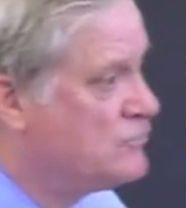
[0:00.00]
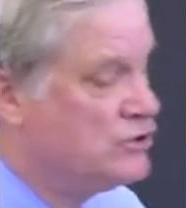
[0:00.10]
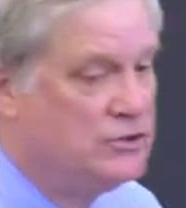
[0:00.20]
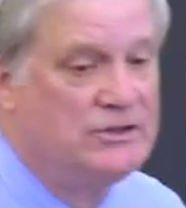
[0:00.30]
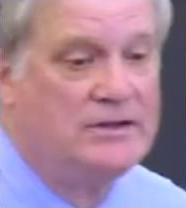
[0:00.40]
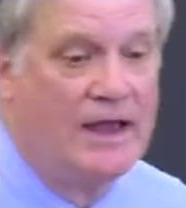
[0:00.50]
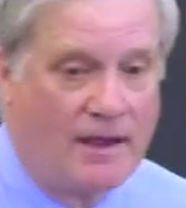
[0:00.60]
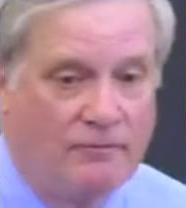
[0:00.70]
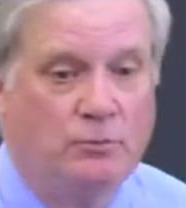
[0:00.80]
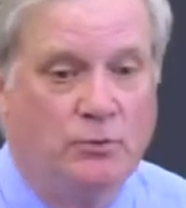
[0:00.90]
You need to
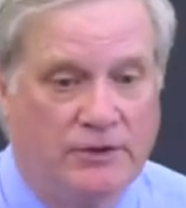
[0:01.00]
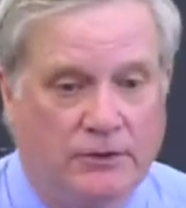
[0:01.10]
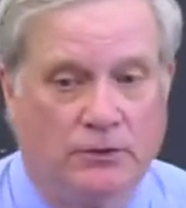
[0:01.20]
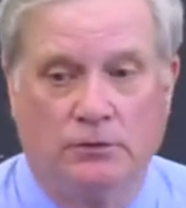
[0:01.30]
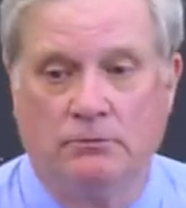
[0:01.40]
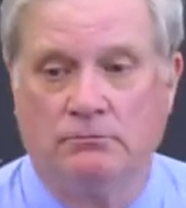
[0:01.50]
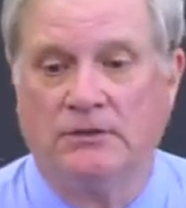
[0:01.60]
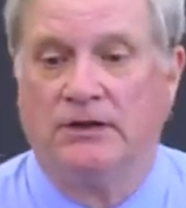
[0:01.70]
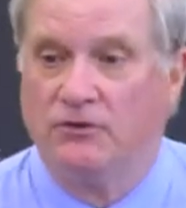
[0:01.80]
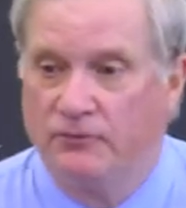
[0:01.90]
have them
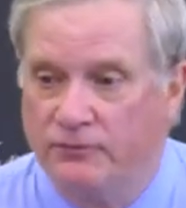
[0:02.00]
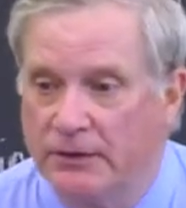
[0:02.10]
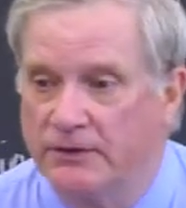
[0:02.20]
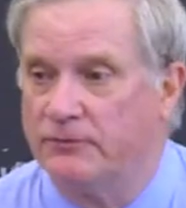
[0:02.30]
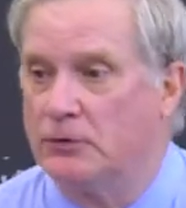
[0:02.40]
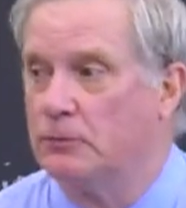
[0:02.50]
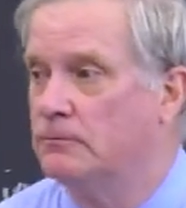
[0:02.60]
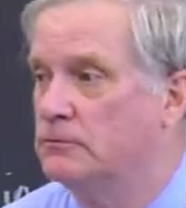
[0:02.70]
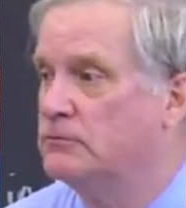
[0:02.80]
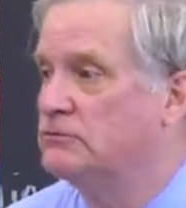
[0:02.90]
with you, in front of you.
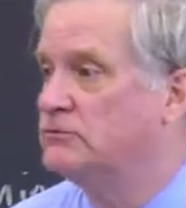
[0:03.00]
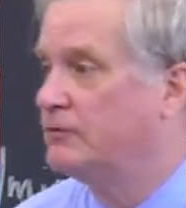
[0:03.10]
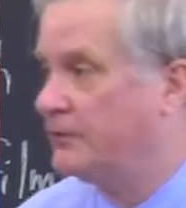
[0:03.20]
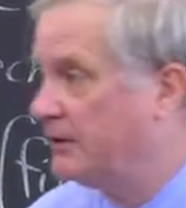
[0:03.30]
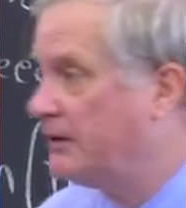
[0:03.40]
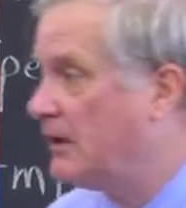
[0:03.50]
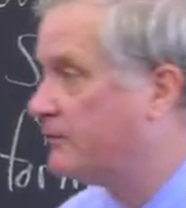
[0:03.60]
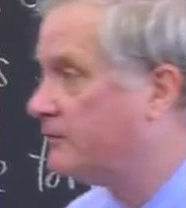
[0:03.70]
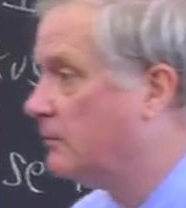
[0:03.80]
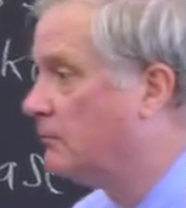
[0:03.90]
Fair
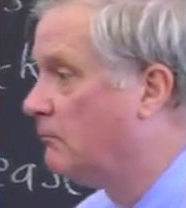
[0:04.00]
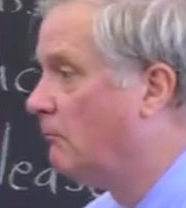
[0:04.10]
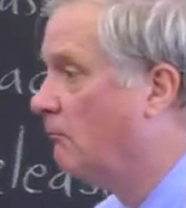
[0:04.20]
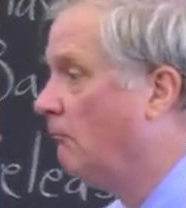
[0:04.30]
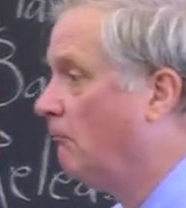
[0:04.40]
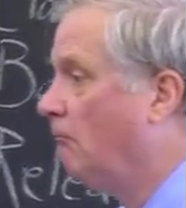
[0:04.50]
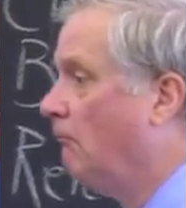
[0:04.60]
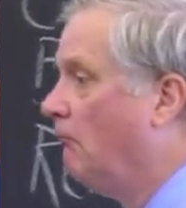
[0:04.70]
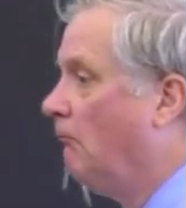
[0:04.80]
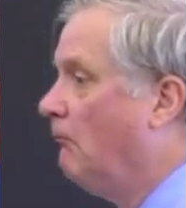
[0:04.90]
enough?
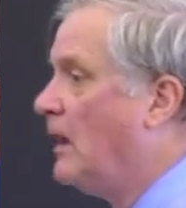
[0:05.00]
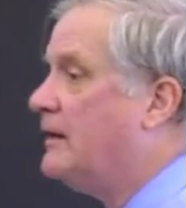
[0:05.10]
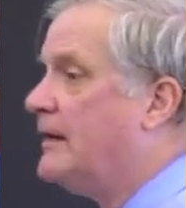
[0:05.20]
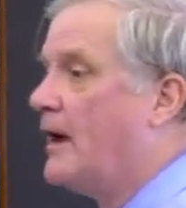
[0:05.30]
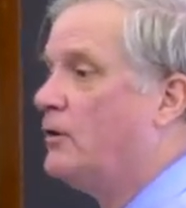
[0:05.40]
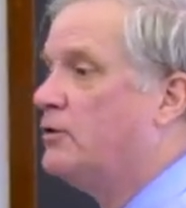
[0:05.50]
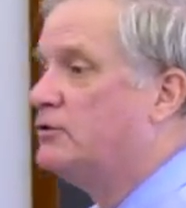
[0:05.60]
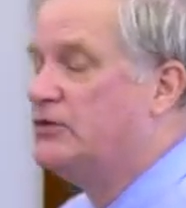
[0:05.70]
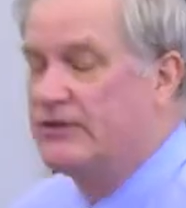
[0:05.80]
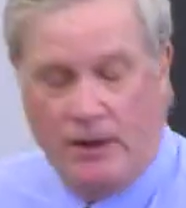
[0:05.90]
Now,
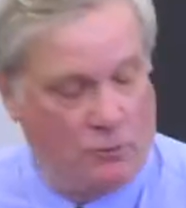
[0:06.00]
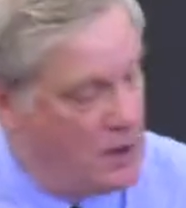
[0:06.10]
you'd say,